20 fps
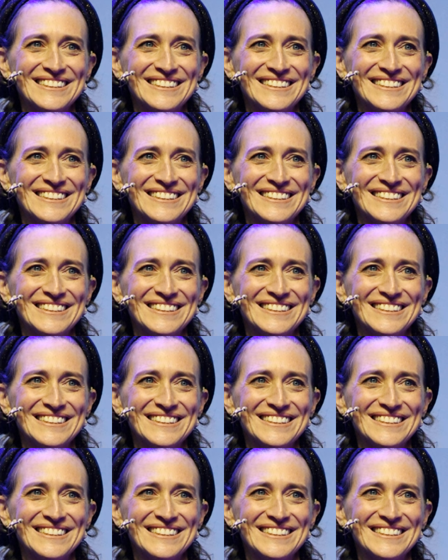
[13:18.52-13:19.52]

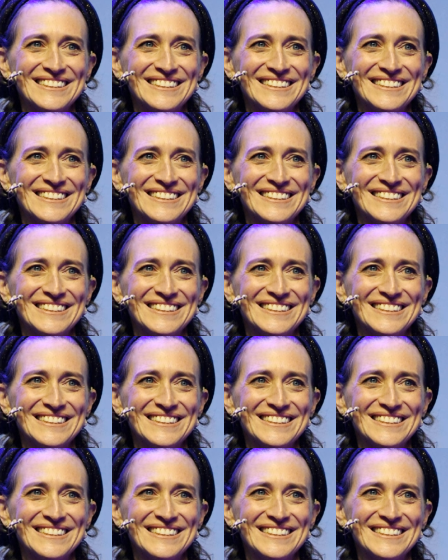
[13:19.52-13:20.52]

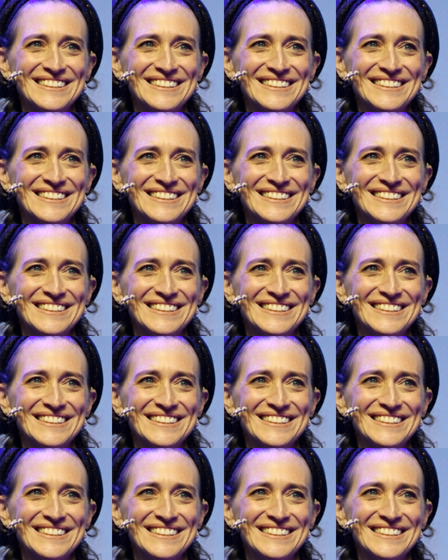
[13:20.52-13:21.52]

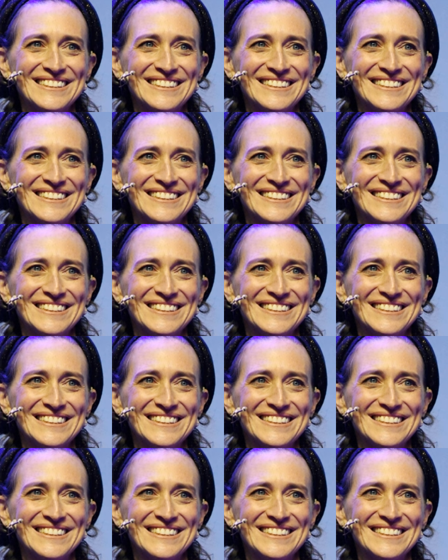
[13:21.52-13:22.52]

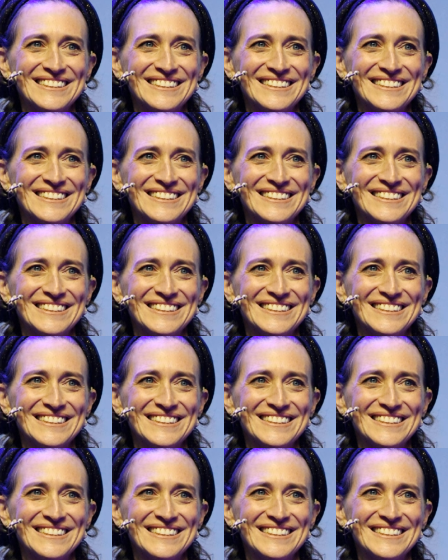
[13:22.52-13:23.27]
The face doesn't move, so there is nothing to read.